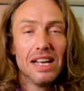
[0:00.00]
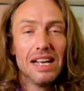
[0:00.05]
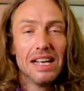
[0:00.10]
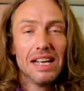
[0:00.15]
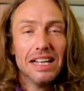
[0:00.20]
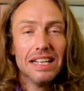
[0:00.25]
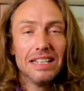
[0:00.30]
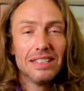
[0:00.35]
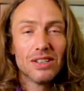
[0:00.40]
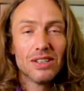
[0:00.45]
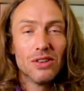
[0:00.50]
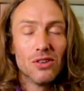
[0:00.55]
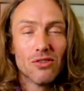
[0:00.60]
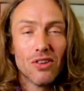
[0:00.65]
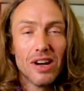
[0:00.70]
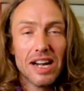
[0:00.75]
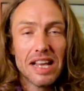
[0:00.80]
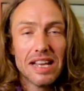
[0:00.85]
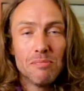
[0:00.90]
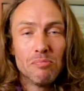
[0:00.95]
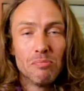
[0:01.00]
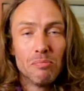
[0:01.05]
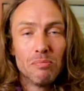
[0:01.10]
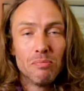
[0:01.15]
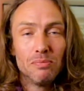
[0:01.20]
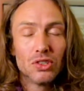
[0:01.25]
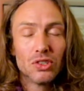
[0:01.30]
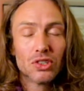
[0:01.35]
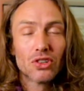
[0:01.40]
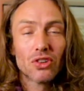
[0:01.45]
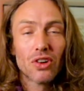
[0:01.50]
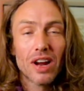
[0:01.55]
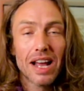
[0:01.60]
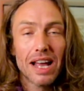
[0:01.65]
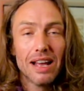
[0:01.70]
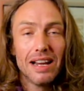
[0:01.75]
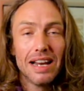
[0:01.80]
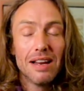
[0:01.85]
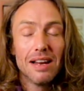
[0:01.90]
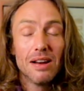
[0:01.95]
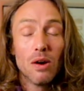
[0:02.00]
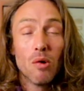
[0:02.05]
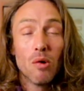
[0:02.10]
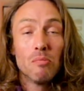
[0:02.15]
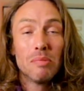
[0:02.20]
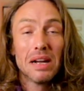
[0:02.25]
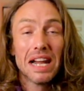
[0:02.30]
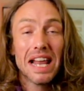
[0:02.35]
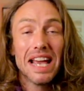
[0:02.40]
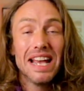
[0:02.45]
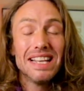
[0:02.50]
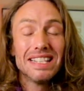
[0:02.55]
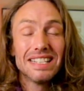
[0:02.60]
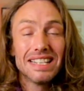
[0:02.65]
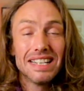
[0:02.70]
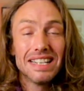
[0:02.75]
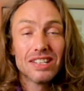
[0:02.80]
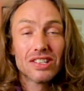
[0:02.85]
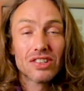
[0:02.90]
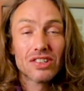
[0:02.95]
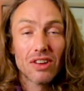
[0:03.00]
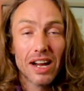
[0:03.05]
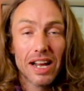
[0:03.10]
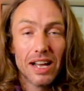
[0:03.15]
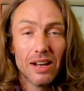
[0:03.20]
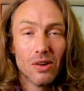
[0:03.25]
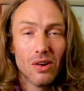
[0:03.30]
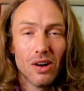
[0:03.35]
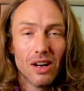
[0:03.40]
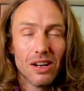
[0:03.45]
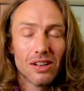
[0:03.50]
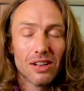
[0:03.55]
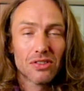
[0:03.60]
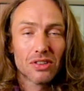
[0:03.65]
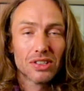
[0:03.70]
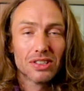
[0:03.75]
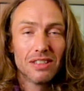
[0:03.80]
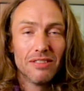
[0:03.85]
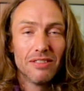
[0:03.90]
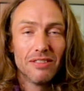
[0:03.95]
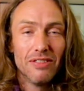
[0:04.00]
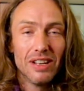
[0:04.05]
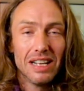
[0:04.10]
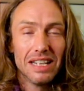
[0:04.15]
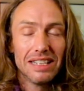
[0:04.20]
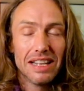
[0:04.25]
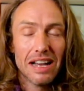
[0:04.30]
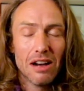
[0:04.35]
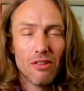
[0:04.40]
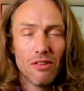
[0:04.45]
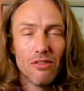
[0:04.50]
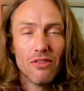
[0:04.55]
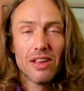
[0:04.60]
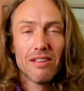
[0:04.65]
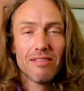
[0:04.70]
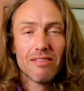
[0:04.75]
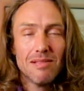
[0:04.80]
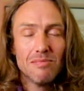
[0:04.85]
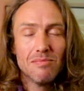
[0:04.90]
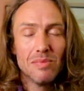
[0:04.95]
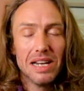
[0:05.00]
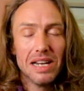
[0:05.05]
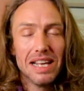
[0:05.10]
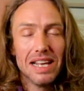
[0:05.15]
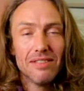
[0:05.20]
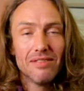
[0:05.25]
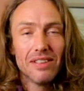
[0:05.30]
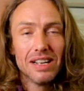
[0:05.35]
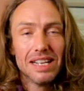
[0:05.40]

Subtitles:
is already trailing or blazing a trail across to Philadelphia, I believe,